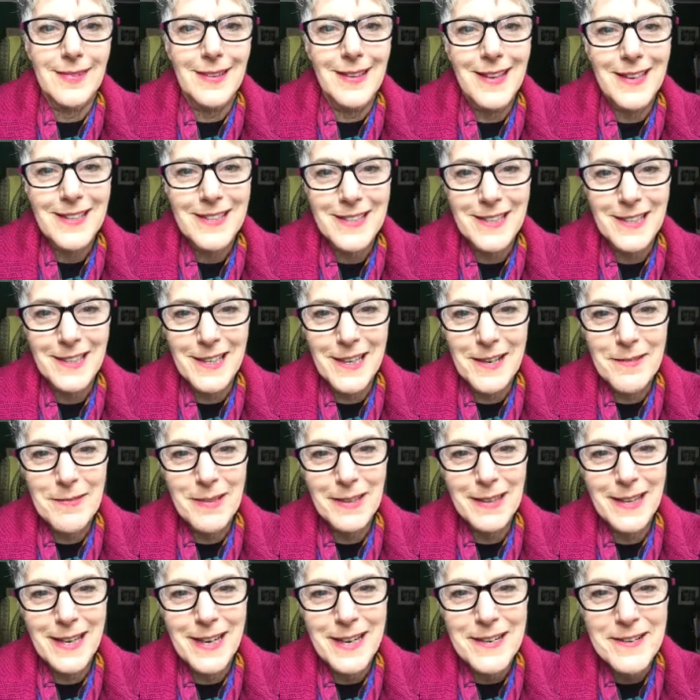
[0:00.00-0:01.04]
Assalamu
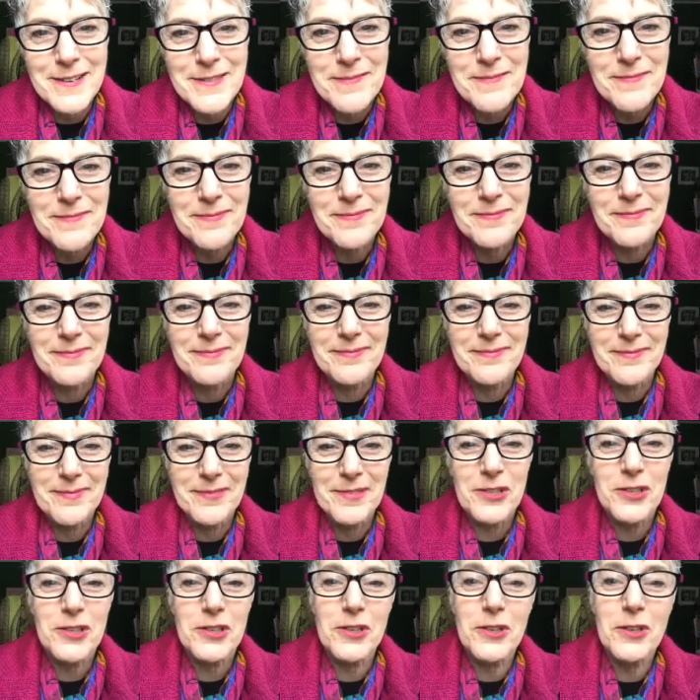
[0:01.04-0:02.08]
alaikum.
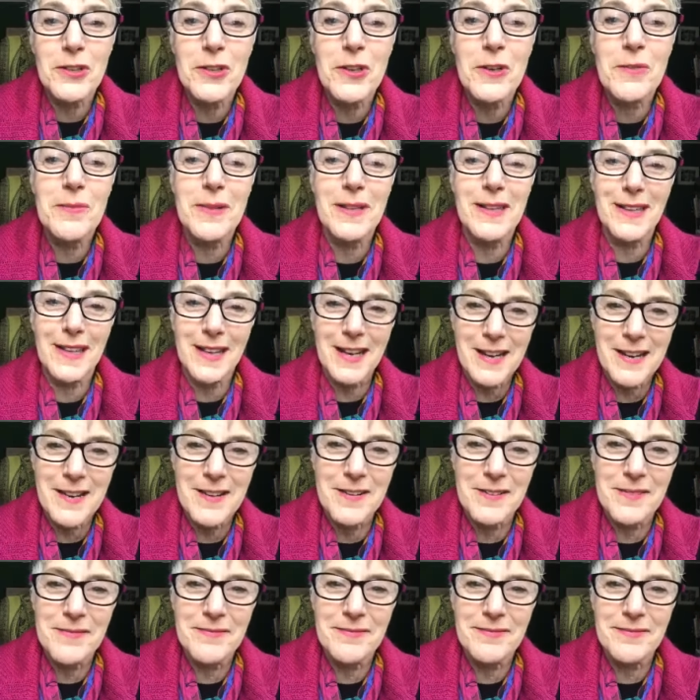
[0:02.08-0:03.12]
Shalom
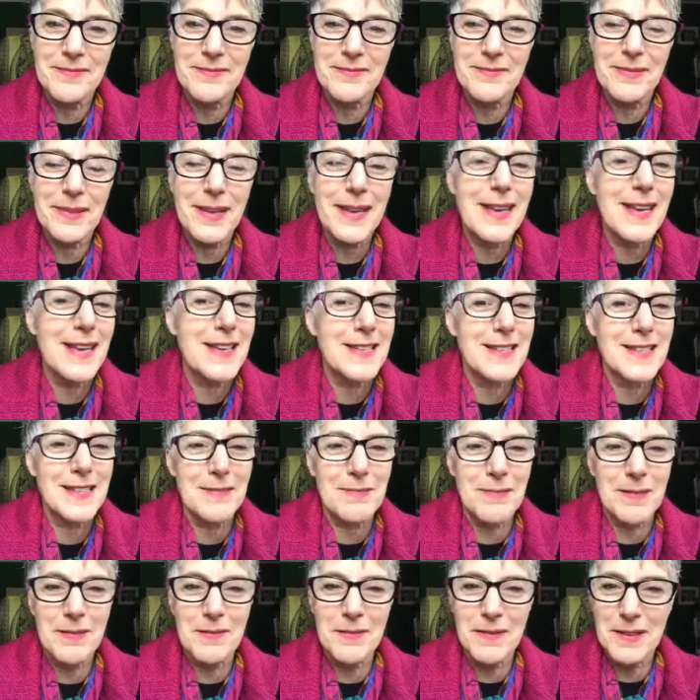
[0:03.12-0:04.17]
aleichem. Peace
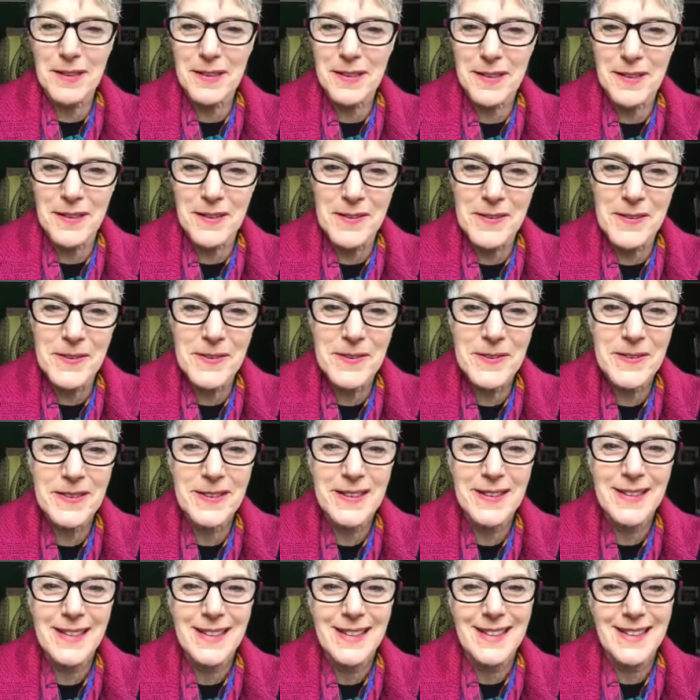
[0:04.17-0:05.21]
be with you.
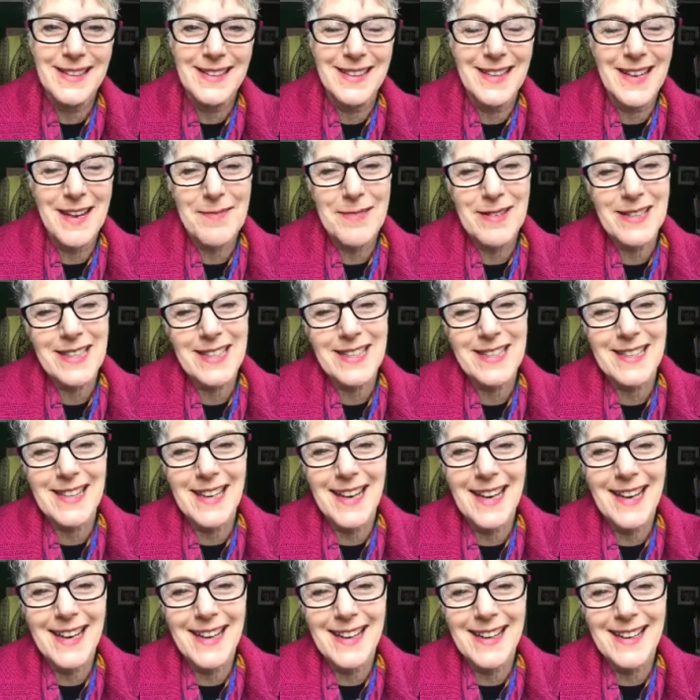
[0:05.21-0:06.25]

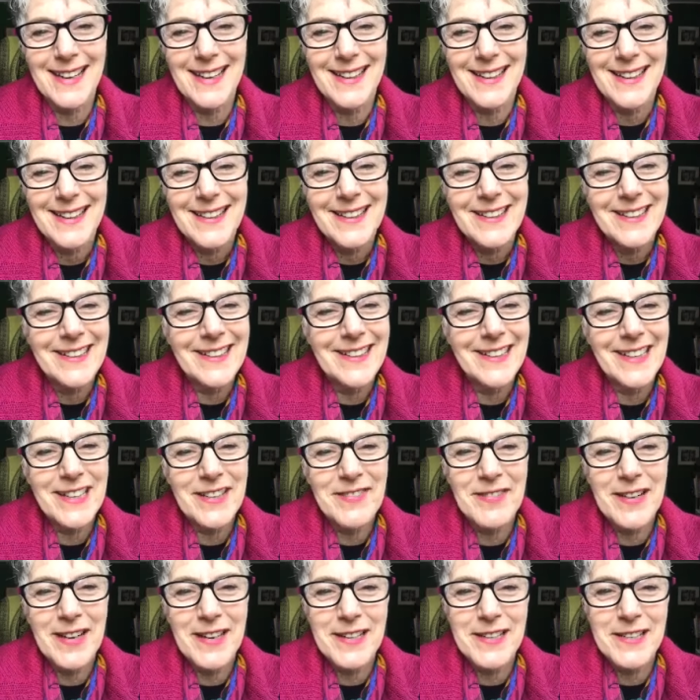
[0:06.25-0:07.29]
Namaste. Good
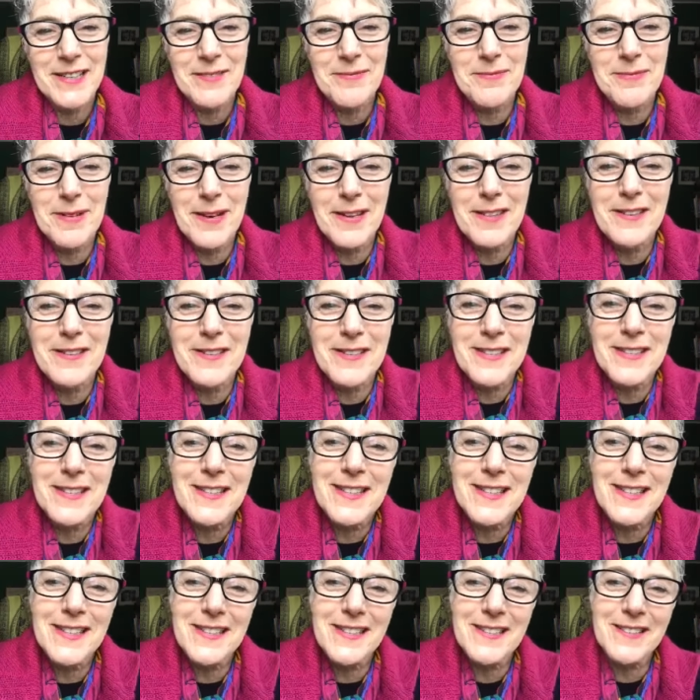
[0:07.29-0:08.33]
evening, dear brothers and
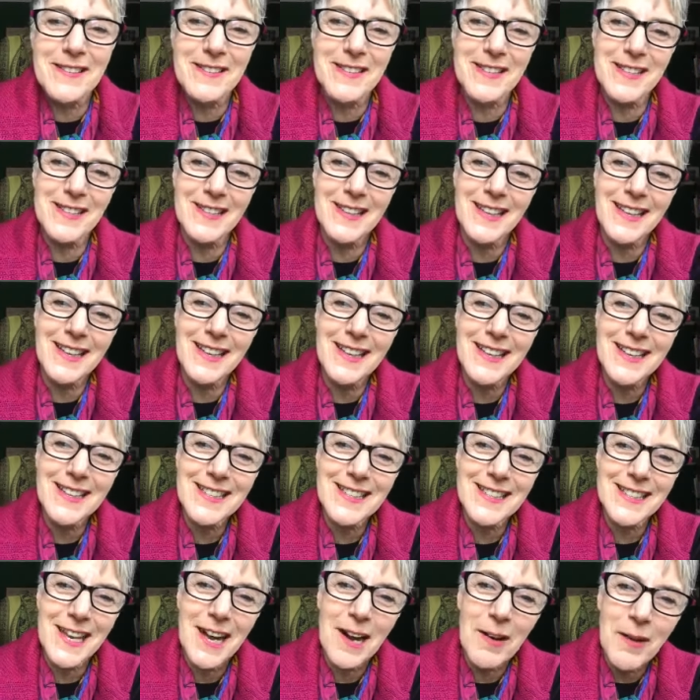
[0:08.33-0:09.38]
sisters in the
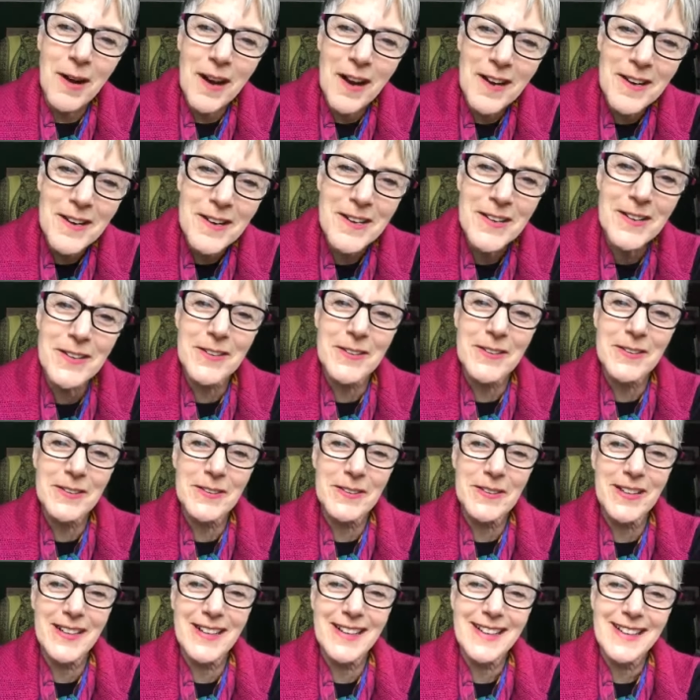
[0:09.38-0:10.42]
East. How are
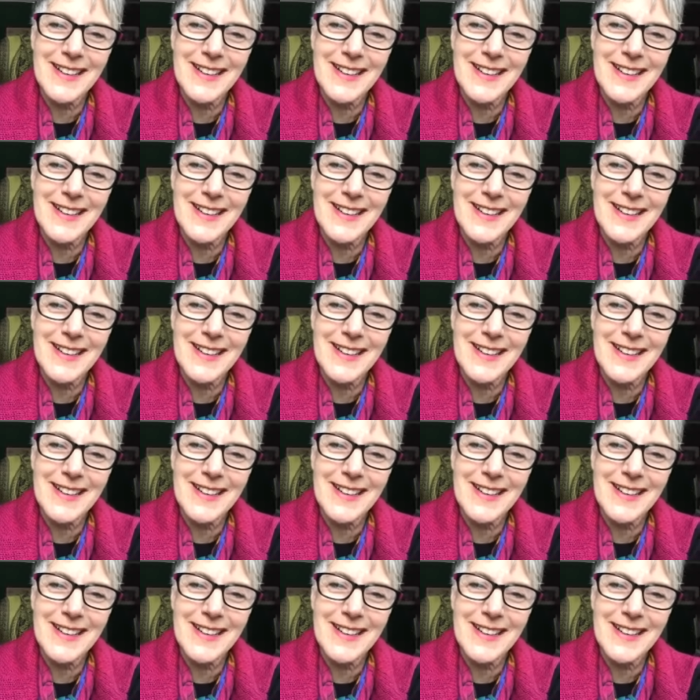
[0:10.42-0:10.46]
you?